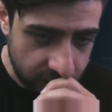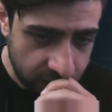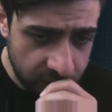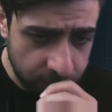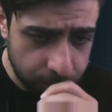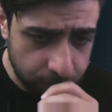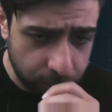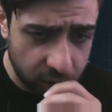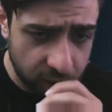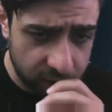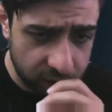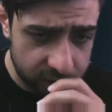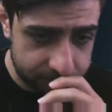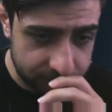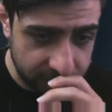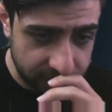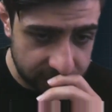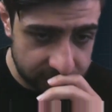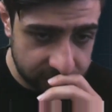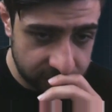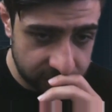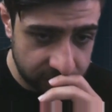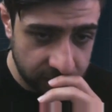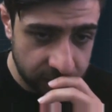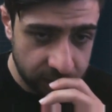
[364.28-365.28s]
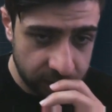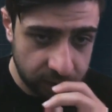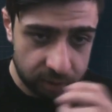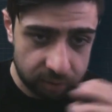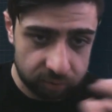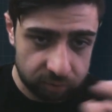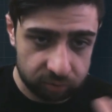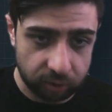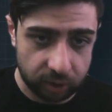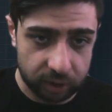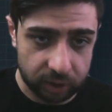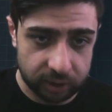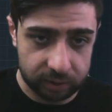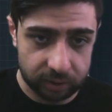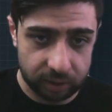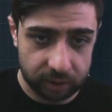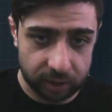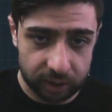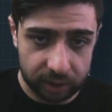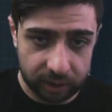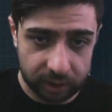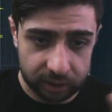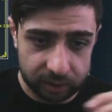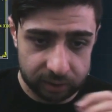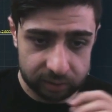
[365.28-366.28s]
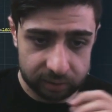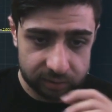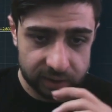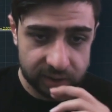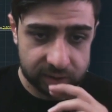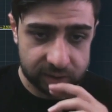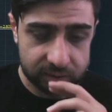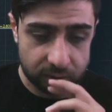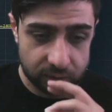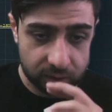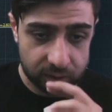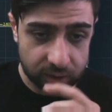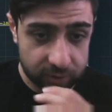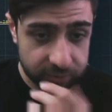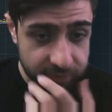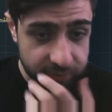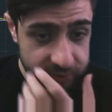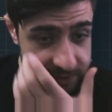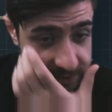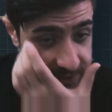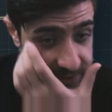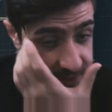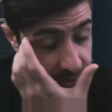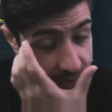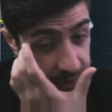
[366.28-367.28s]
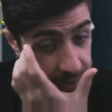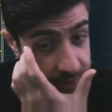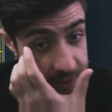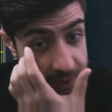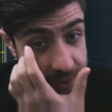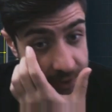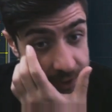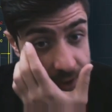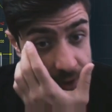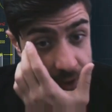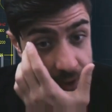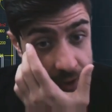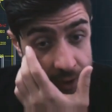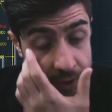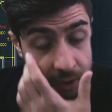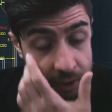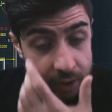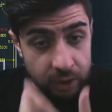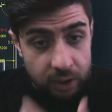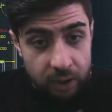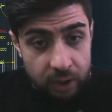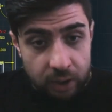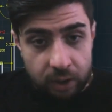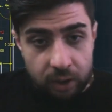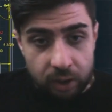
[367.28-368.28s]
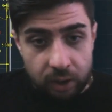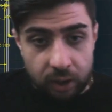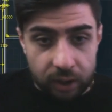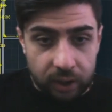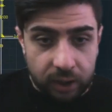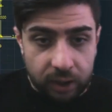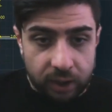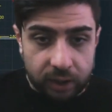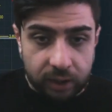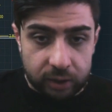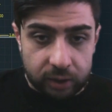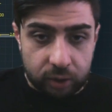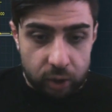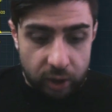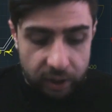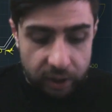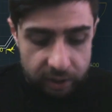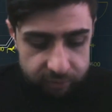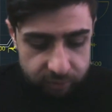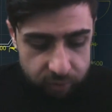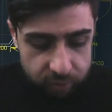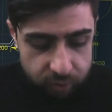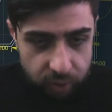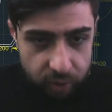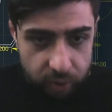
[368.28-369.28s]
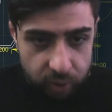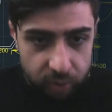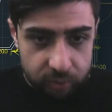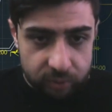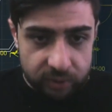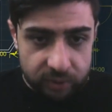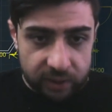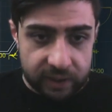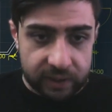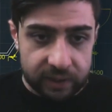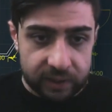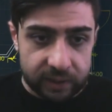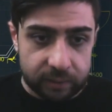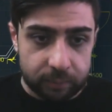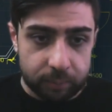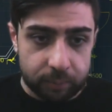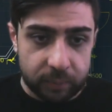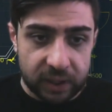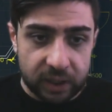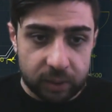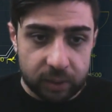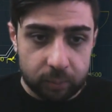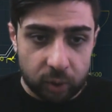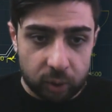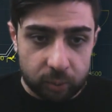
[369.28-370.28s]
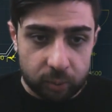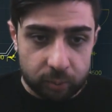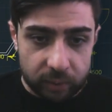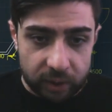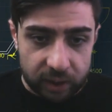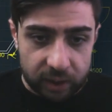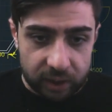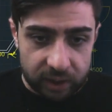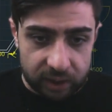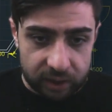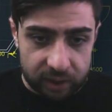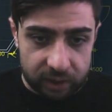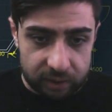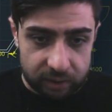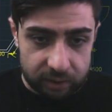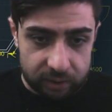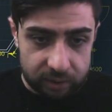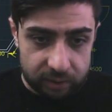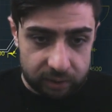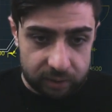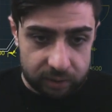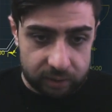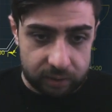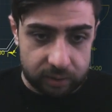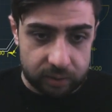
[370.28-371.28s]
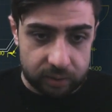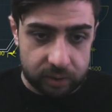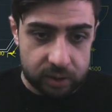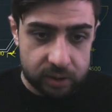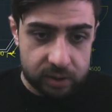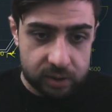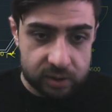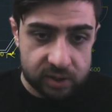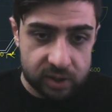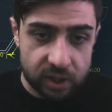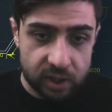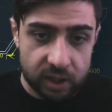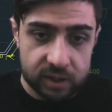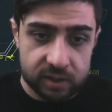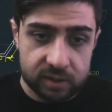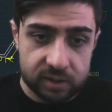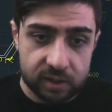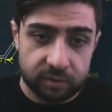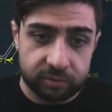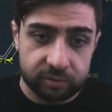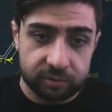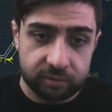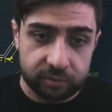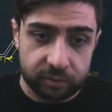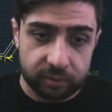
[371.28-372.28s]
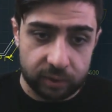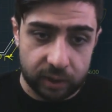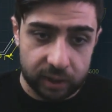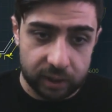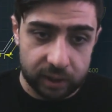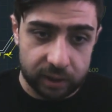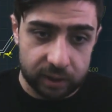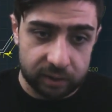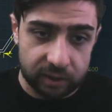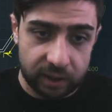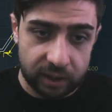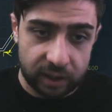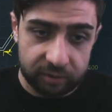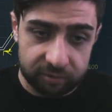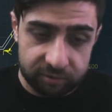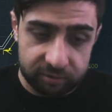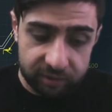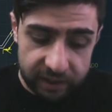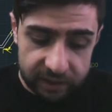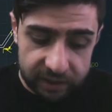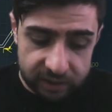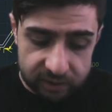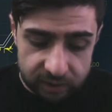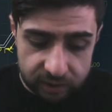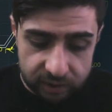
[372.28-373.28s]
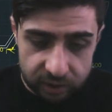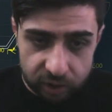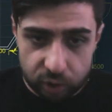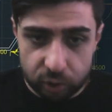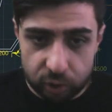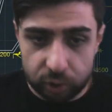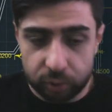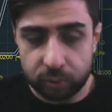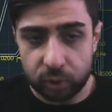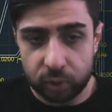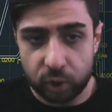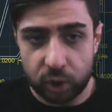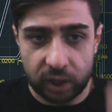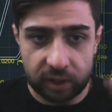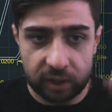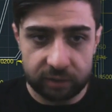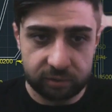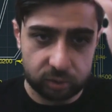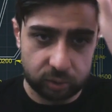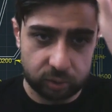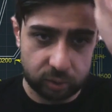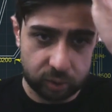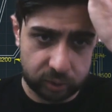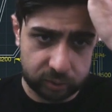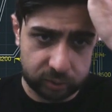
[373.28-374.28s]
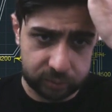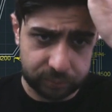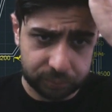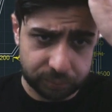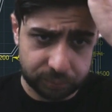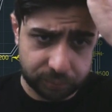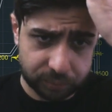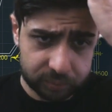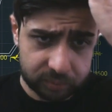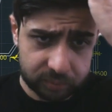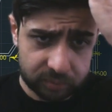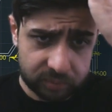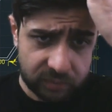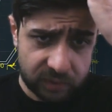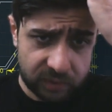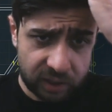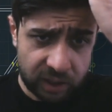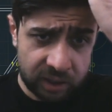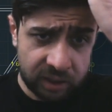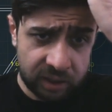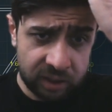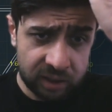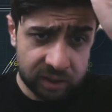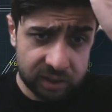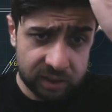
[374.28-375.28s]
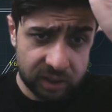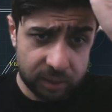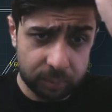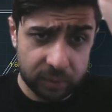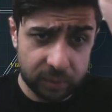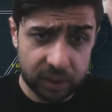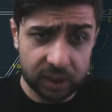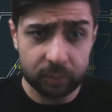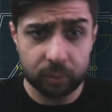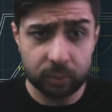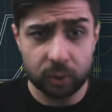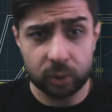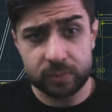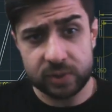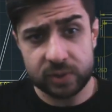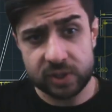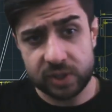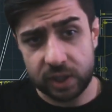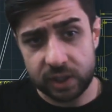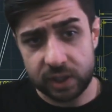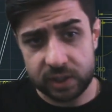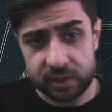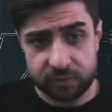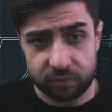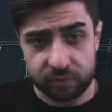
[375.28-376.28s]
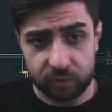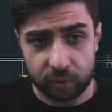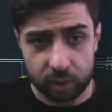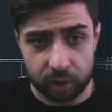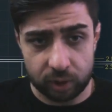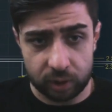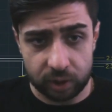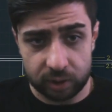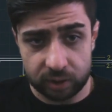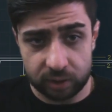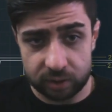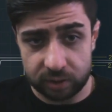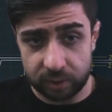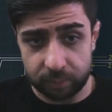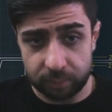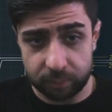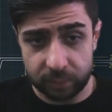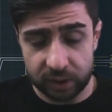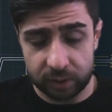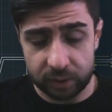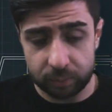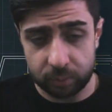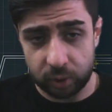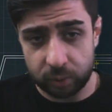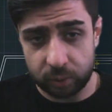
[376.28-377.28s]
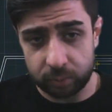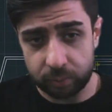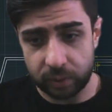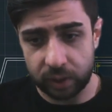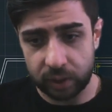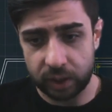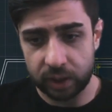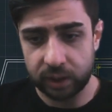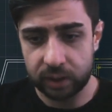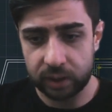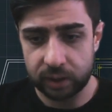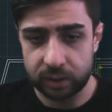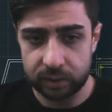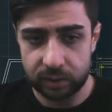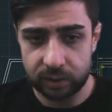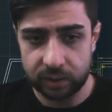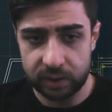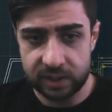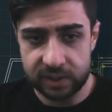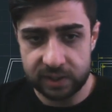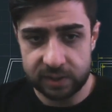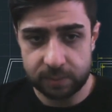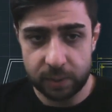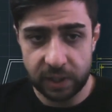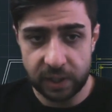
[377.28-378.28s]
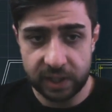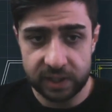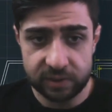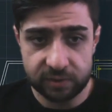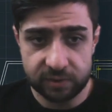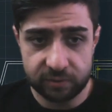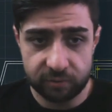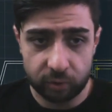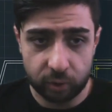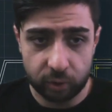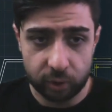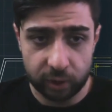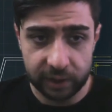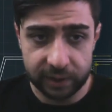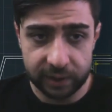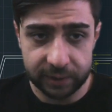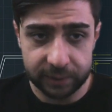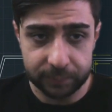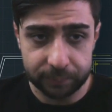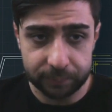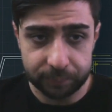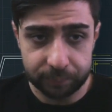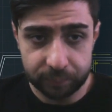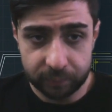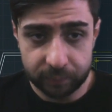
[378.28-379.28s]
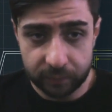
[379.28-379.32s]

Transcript: apartment, one dental office. You have to know the minimum size of a waiting room. You have to know the minimum size for the minimum space for a